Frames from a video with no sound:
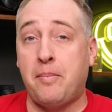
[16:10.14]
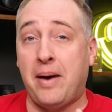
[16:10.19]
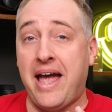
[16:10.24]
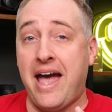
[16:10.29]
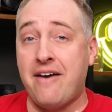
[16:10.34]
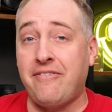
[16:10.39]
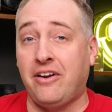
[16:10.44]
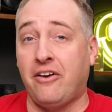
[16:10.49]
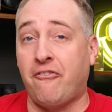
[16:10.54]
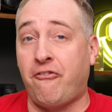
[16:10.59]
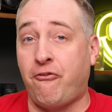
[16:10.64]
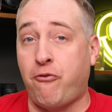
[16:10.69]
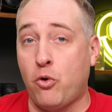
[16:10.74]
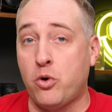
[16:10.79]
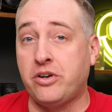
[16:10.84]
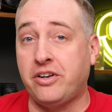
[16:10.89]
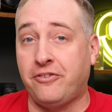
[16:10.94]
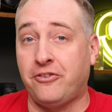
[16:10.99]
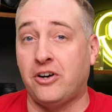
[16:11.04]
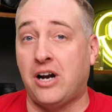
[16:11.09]
By having
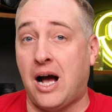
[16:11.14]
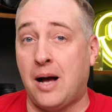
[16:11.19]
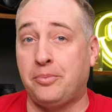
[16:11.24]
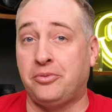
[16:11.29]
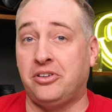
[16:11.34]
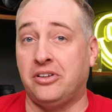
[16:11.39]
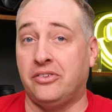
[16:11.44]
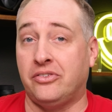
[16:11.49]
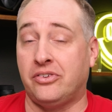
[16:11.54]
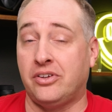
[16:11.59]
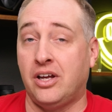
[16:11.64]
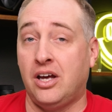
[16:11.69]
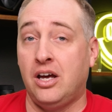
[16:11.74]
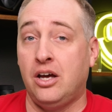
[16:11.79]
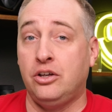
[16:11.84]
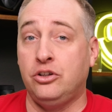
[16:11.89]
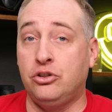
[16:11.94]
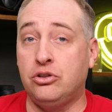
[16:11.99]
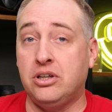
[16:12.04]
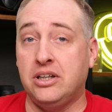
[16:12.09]
four different options,
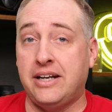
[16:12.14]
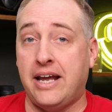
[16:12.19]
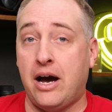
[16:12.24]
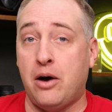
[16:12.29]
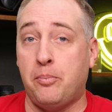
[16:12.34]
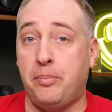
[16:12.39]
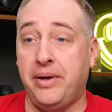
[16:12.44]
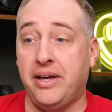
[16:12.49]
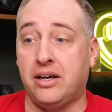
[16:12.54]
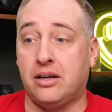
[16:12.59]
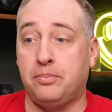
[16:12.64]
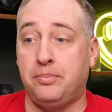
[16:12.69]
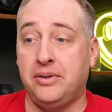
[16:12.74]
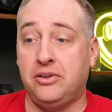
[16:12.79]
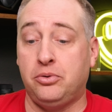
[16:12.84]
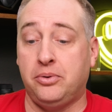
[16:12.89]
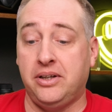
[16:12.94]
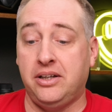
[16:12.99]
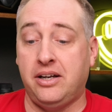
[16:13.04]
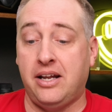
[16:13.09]
you can now pick
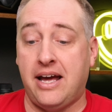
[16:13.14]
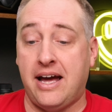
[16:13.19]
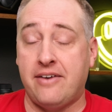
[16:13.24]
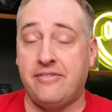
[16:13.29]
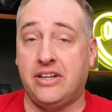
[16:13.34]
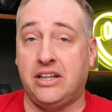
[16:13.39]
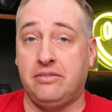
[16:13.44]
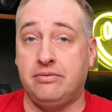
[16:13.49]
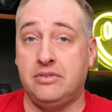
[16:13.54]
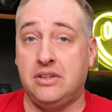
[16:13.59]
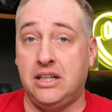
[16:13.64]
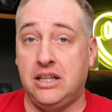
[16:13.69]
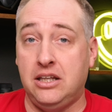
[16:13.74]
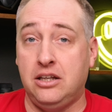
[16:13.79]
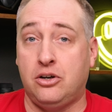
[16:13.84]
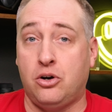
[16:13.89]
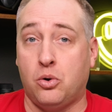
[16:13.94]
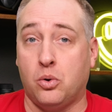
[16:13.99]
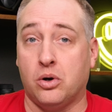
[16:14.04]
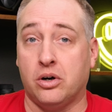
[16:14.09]
between having
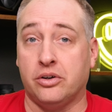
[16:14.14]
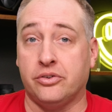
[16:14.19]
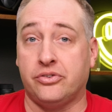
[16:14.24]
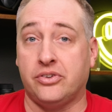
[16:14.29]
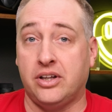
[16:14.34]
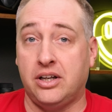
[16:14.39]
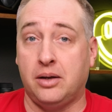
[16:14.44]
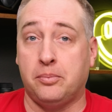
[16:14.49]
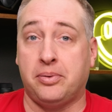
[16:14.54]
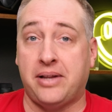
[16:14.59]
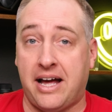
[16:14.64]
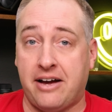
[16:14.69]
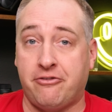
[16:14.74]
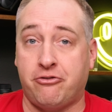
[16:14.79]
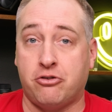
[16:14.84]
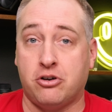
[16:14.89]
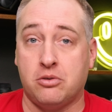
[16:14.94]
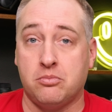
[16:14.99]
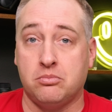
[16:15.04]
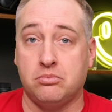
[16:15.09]
E-cores in a
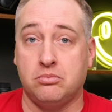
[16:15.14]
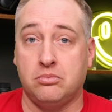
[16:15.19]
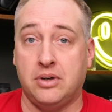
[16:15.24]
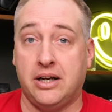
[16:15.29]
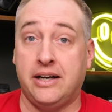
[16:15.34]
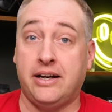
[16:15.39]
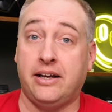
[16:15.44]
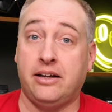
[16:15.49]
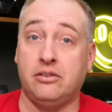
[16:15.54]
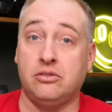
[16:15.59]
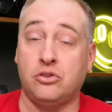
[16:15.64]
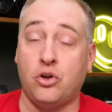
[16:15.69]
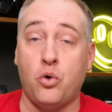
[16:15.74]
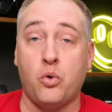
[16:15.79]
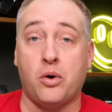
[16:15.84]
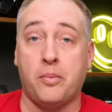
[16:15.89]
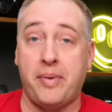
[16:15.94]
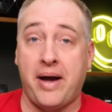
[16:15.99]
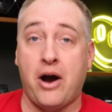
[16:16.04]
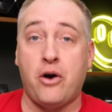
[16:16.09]
platform and a
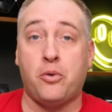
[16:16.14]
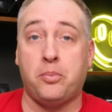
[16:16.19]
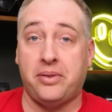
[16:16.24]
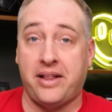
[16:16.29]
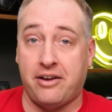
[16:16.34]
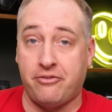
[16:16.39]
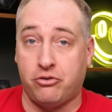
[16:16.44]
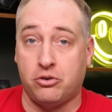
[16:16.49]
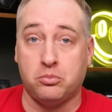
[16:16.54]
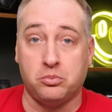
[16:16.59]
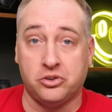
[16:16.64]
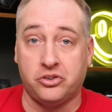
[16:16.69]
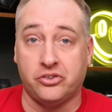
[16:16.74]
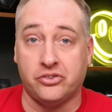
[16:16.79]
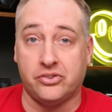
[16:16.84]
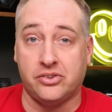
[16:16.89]
lower power platform, which